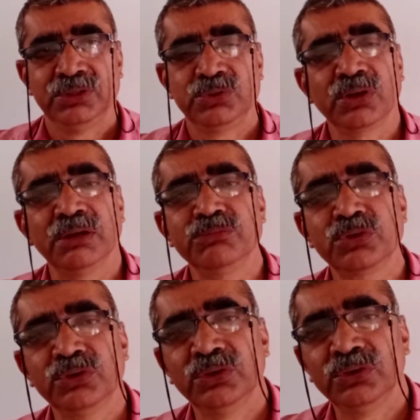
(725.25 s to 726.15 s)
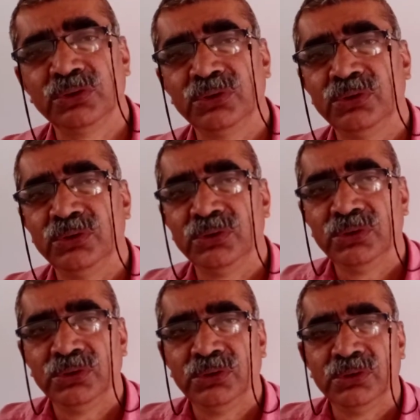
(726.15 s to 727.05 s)
to come to know
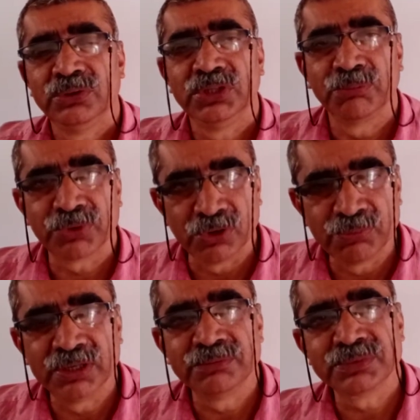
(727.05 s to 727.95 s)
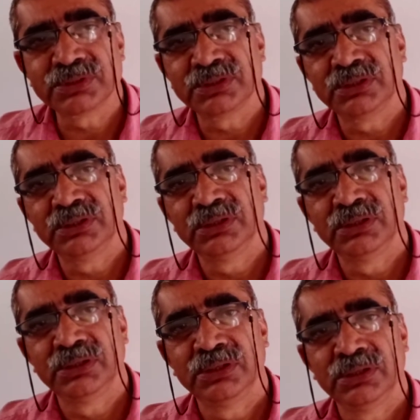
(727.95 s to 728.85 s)
the problems,
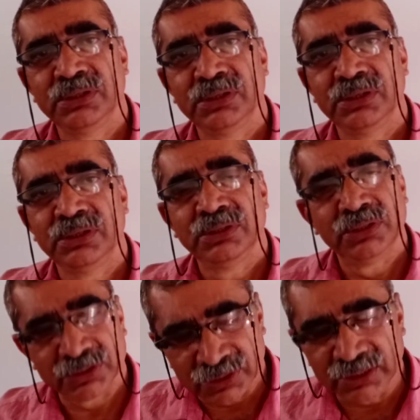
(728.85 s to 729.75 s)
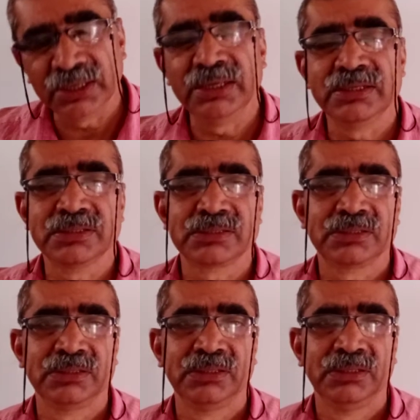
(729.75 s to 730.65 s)
the thinkings
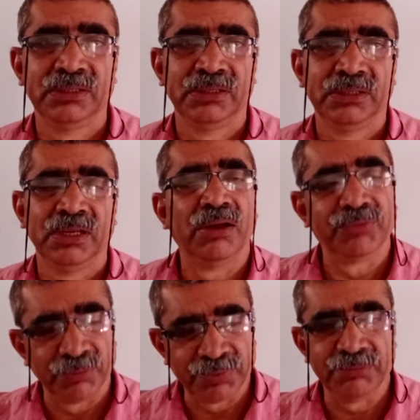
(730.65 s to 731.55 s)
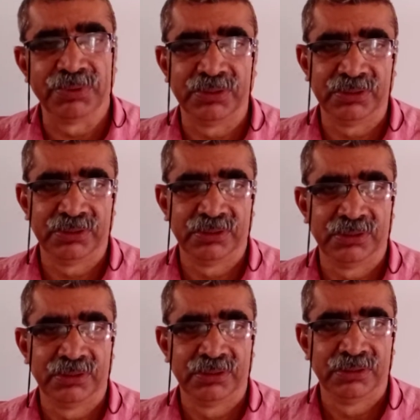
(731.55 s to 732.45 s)
of the people.
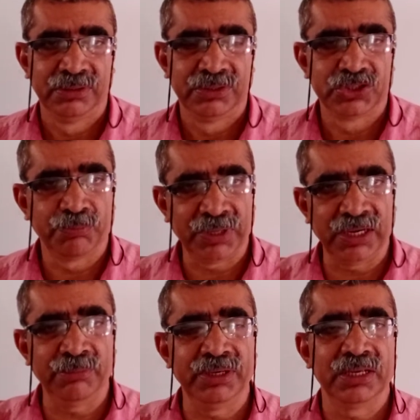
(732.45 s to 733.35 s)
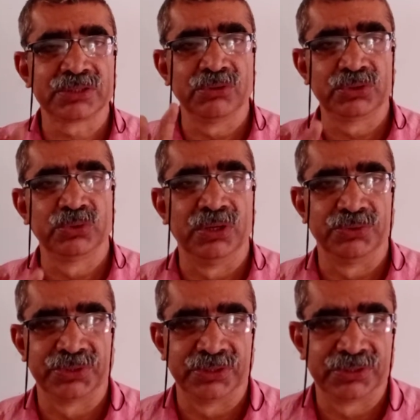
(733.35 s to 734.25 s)
So parliament has got two
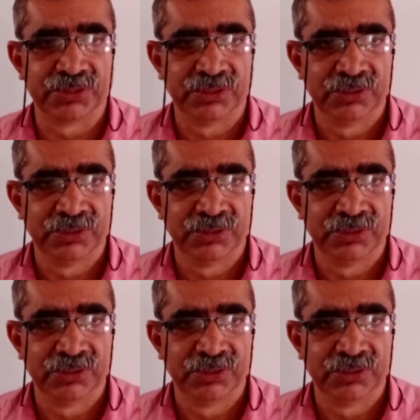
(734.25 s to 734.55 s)
houses.